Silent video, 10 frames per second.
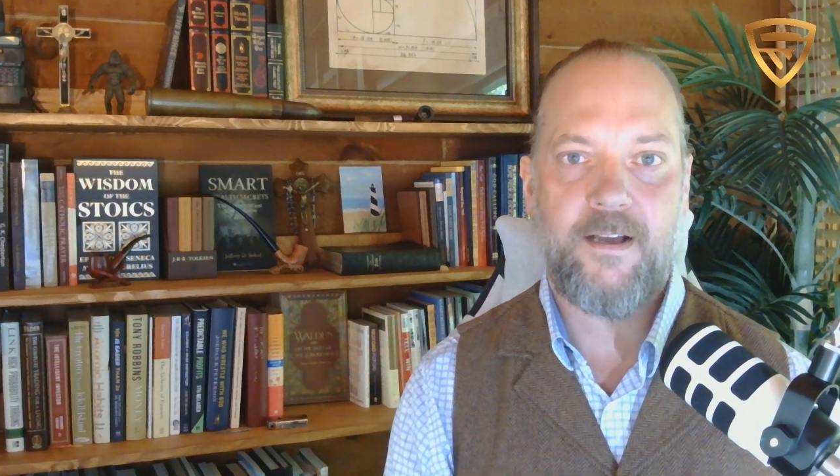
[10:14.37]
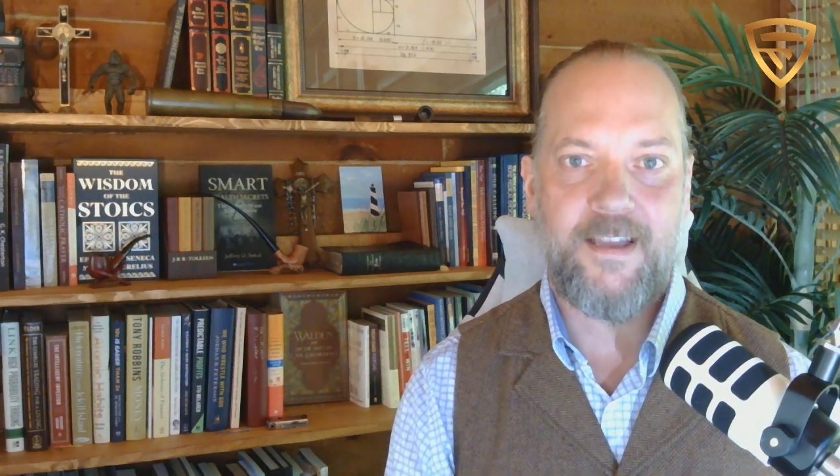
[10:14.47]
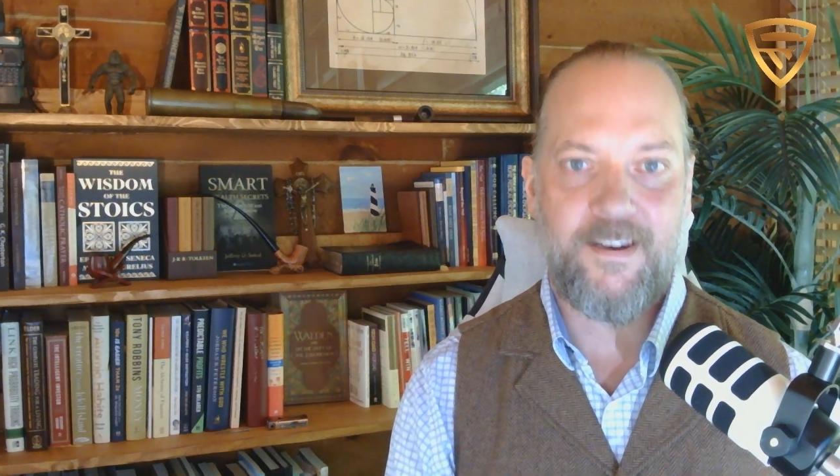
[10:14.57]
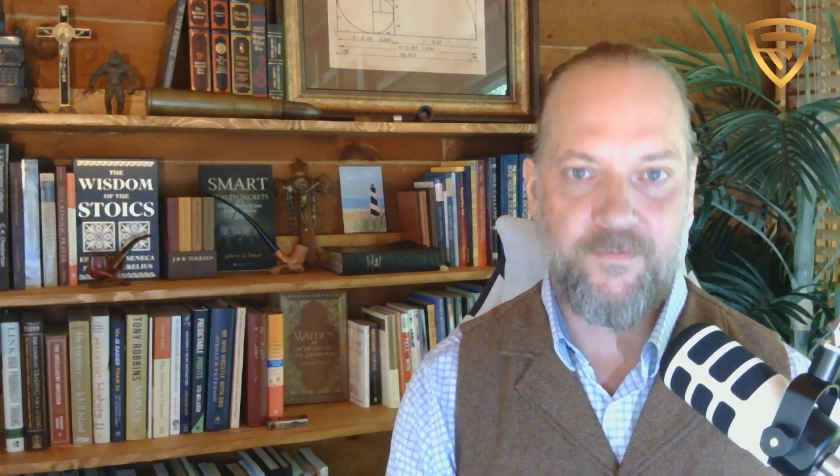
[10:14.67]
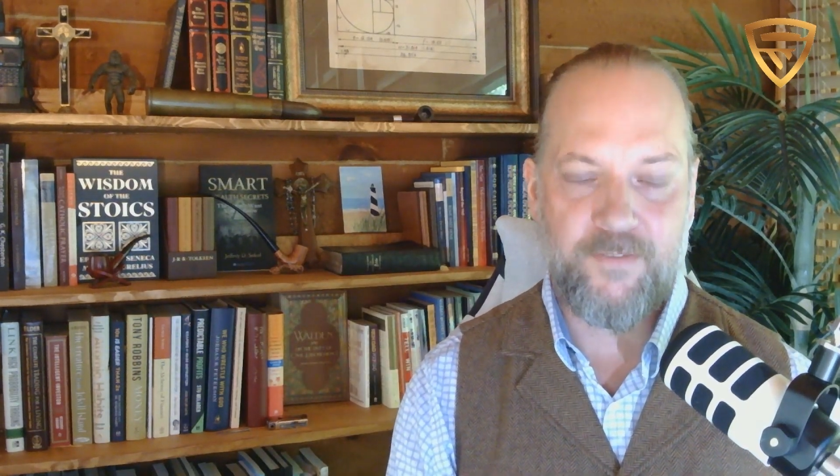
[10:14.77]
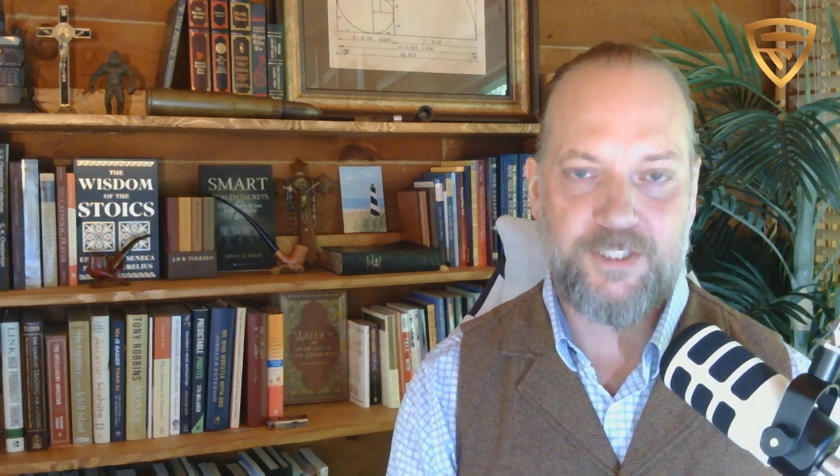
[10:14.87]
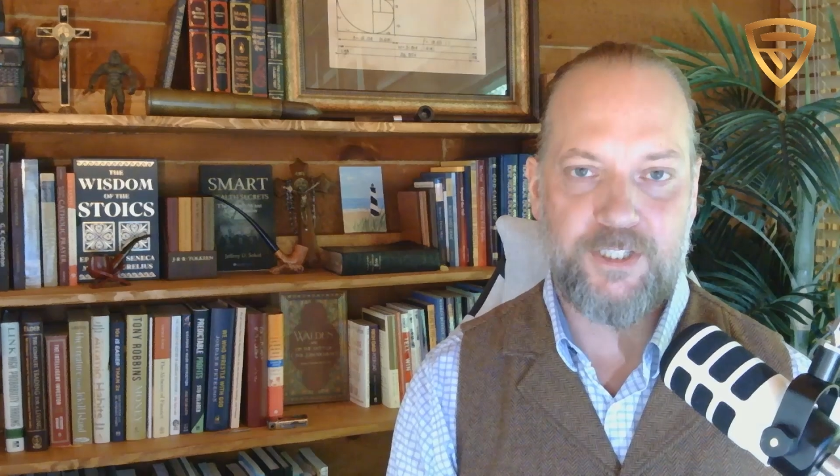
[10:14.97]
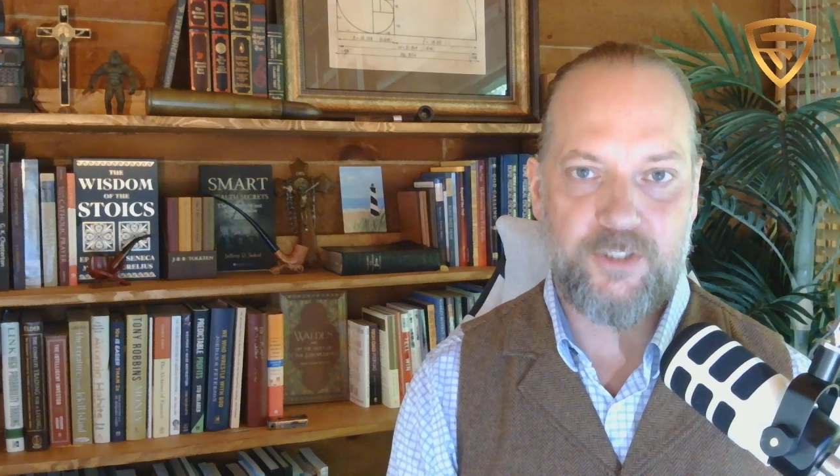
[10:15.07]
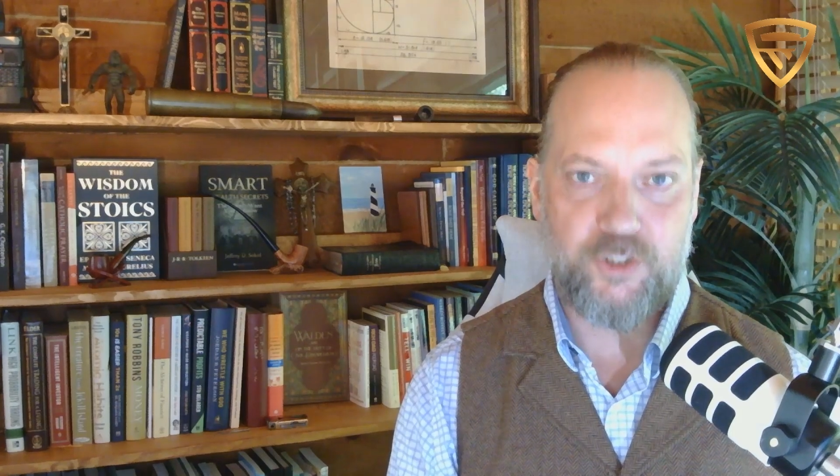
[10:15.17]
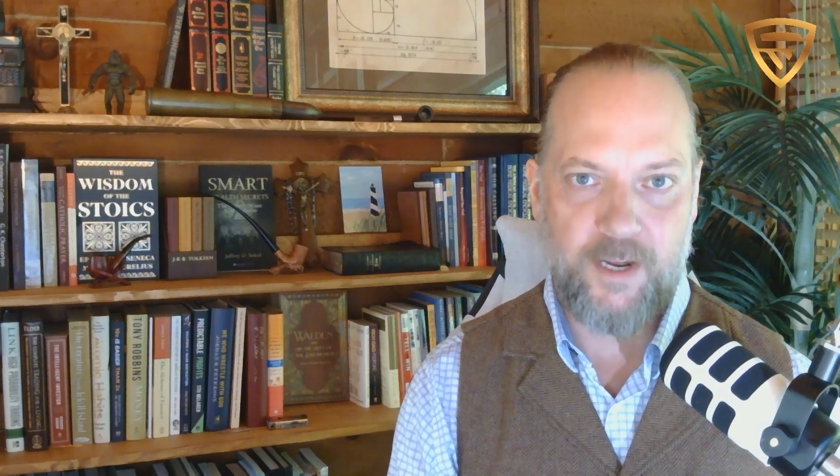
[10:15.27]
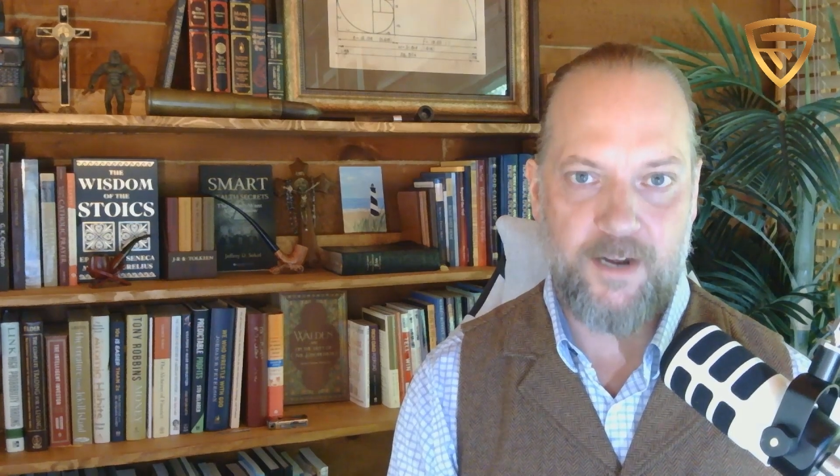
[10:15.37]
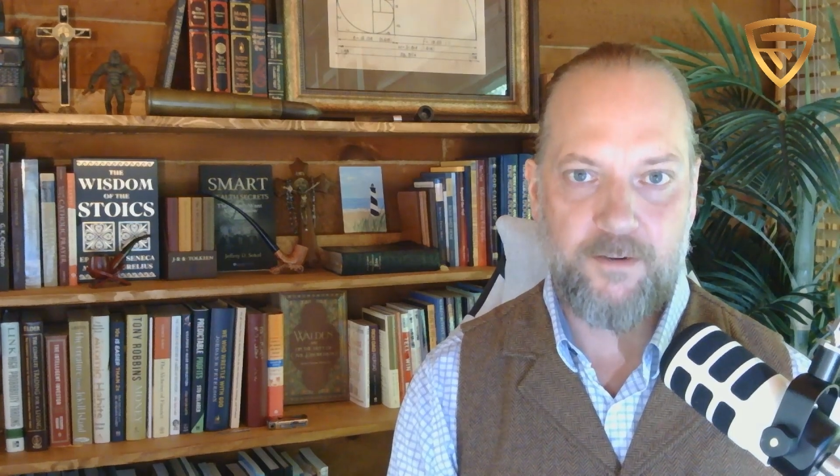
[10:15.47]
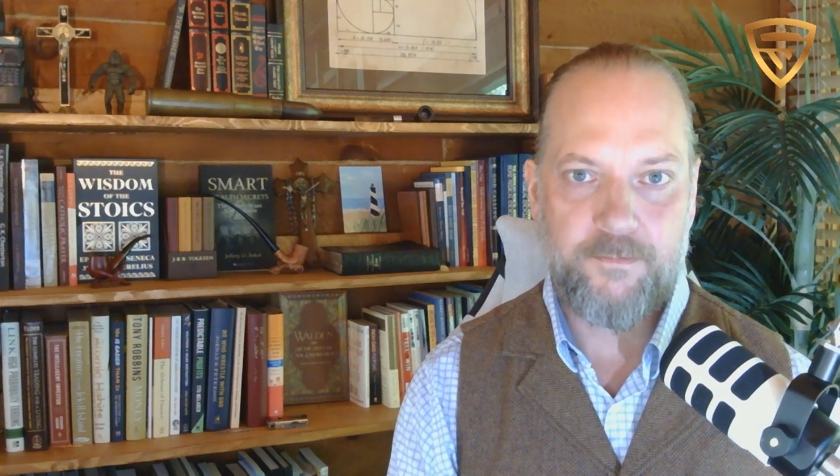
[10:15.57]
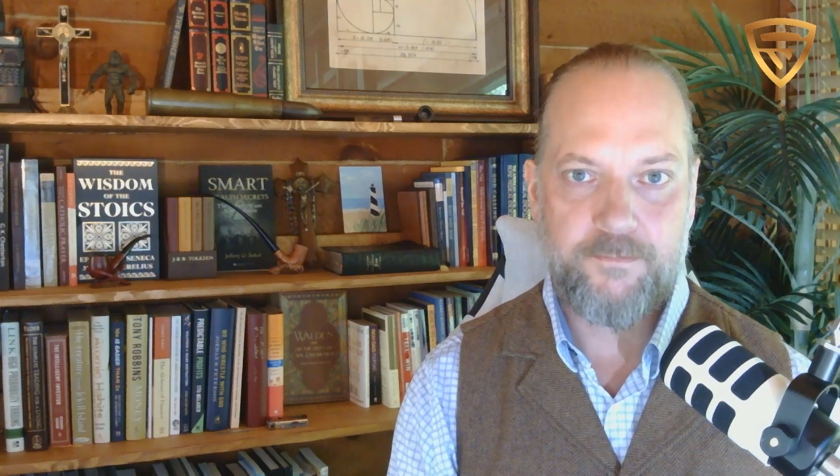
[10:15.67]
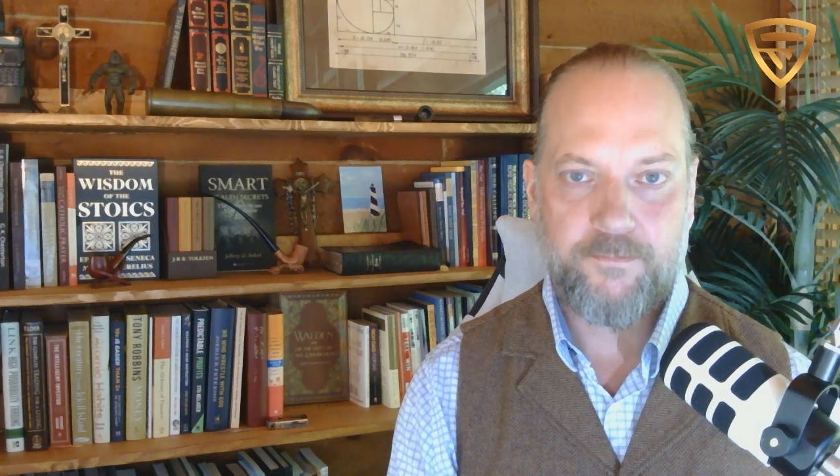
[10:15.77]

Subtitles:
an efficient trader.